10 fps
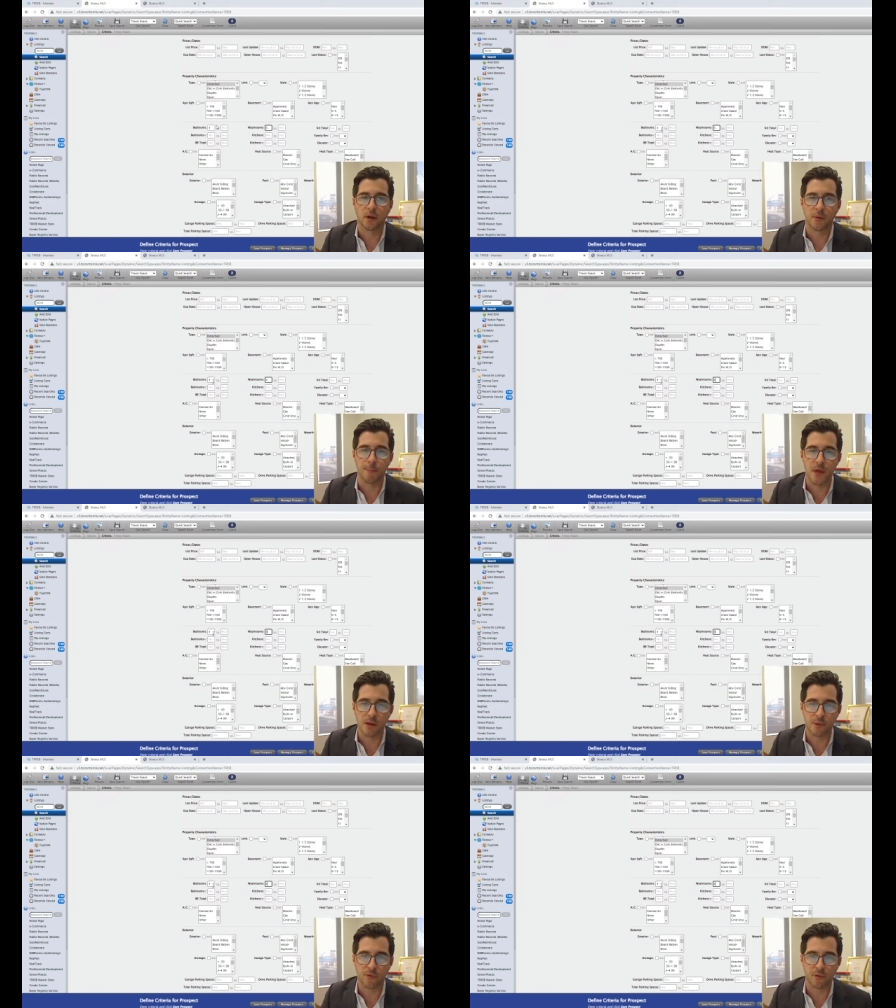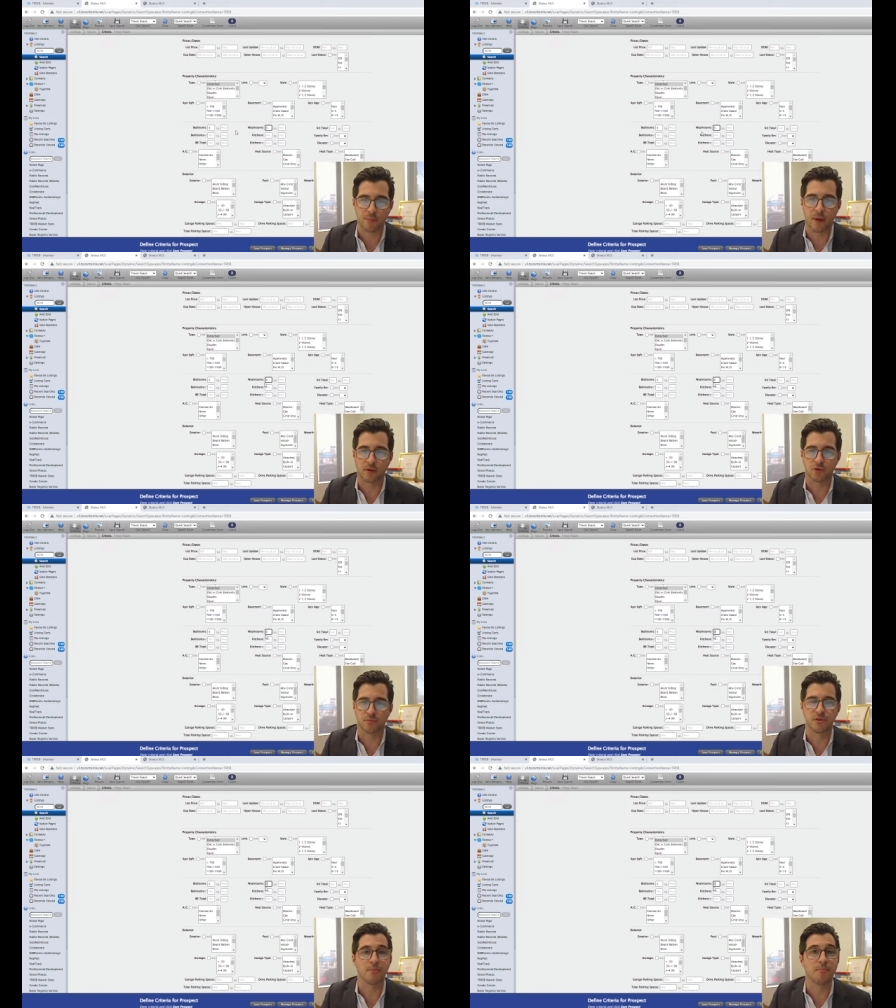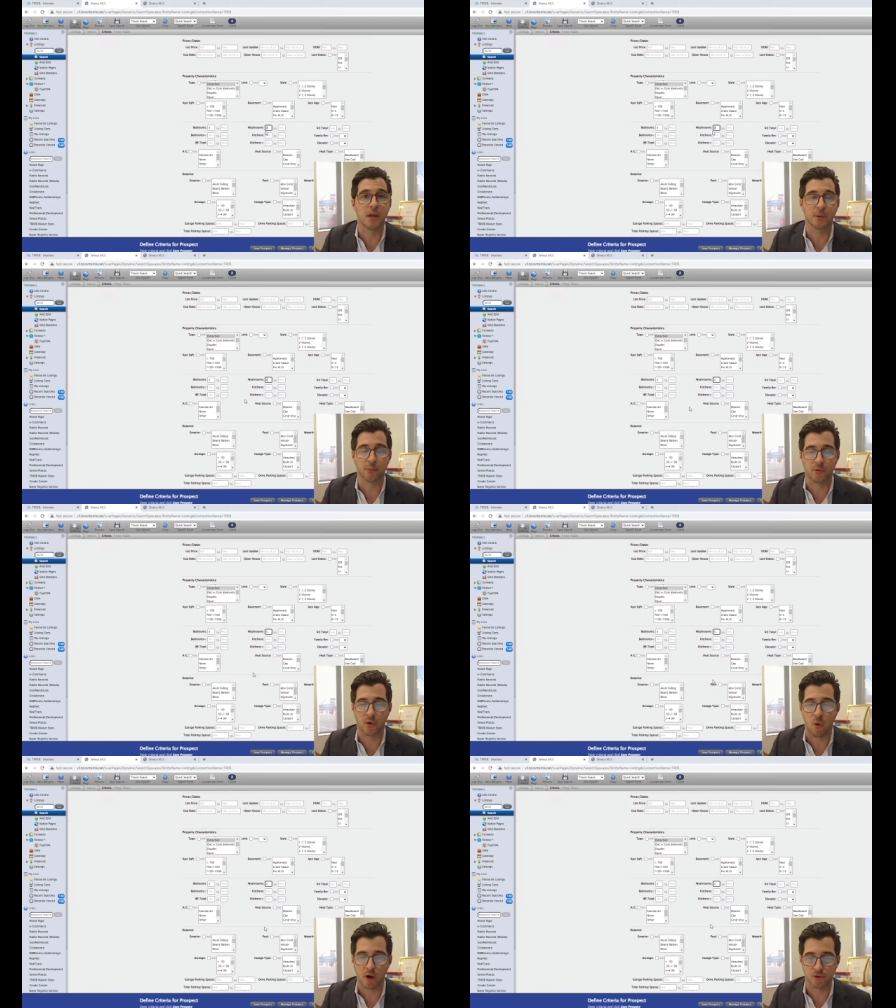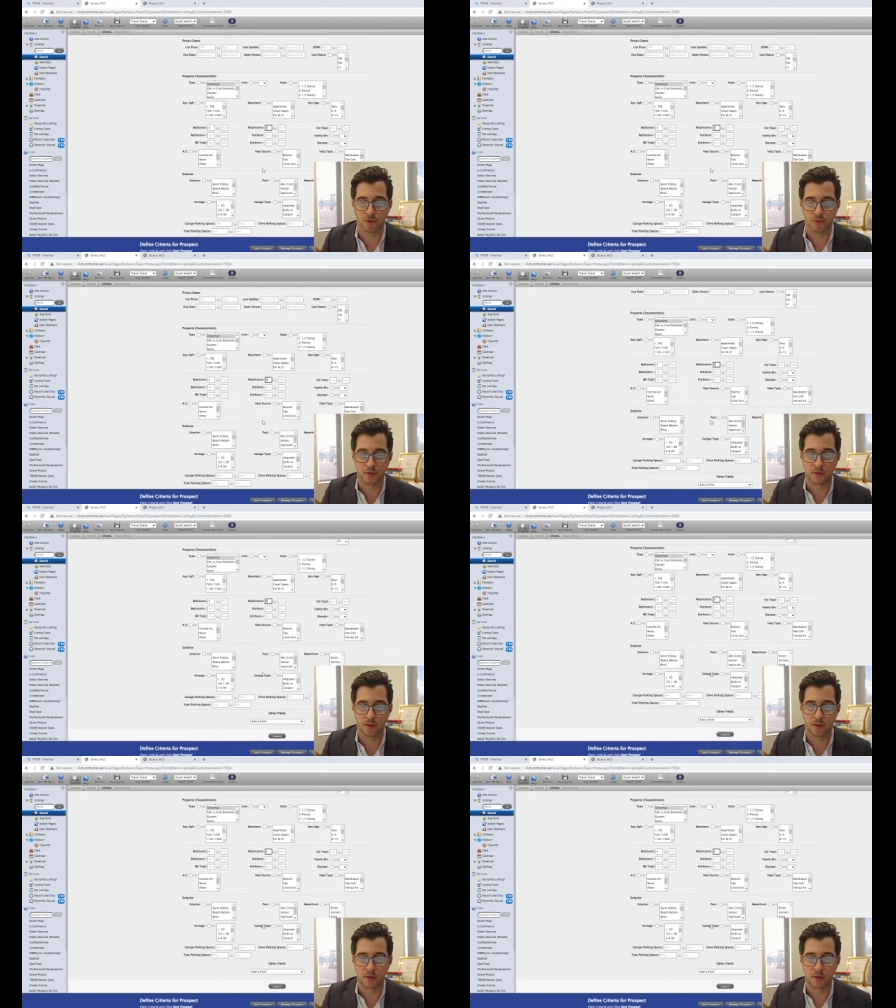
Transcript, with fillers: minimum three bedrooms, minimum three washrooms.